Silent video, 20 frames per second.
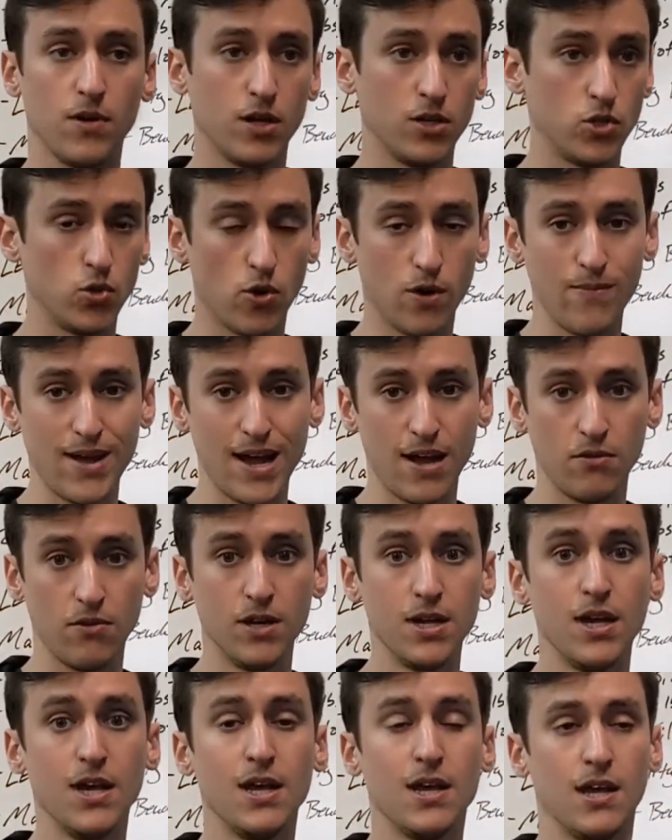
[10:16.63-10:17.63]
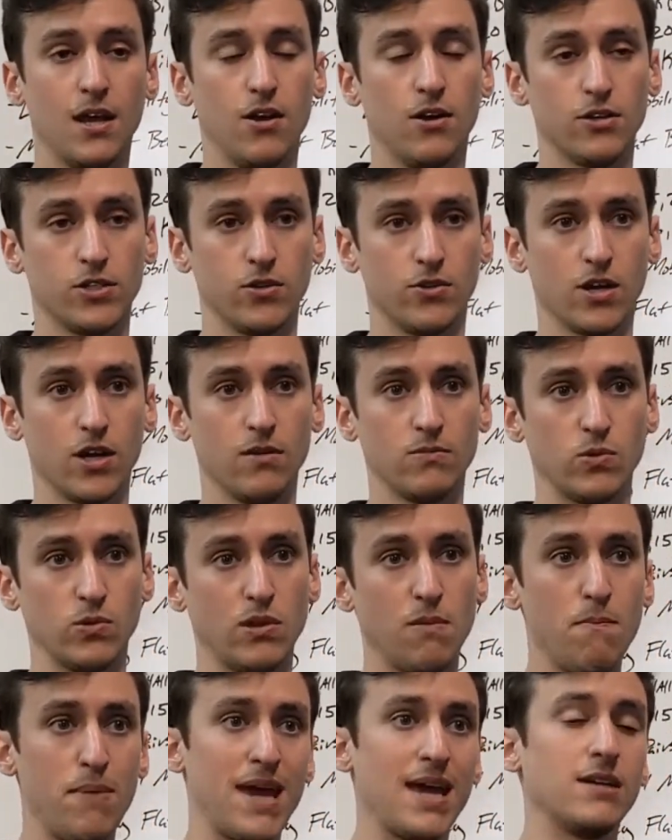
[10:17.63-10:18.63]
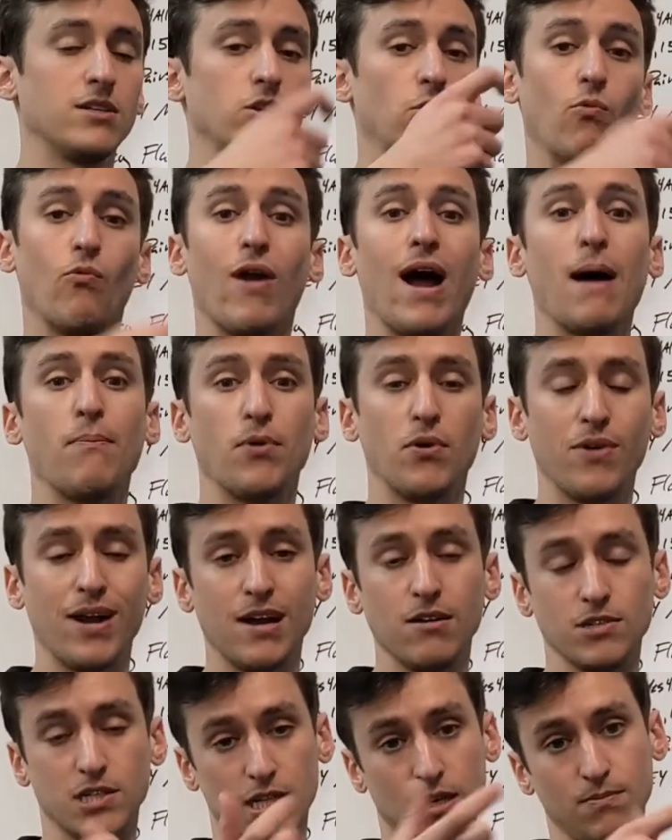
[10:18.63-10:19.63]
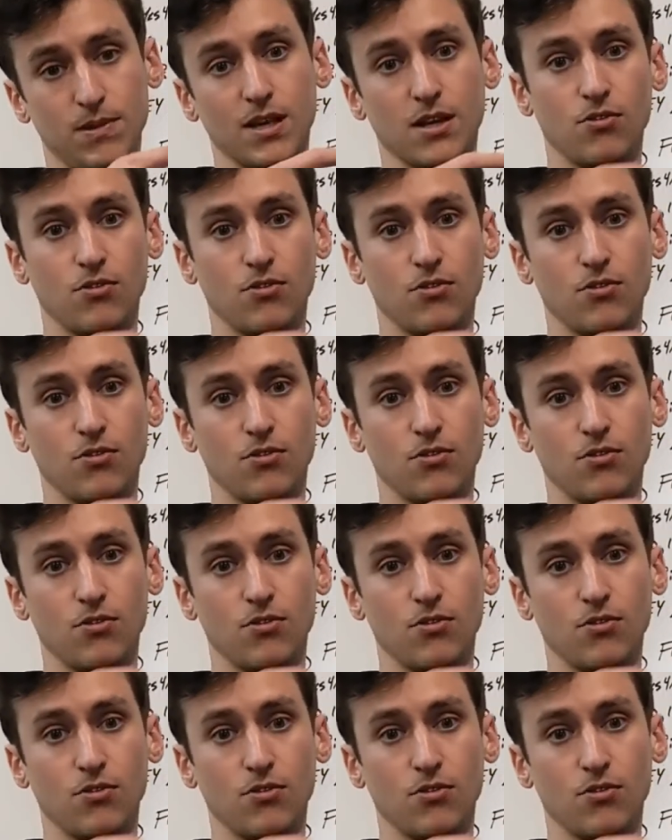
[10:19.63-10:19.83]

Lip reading: door mount. It also comes with a band to wrap around something,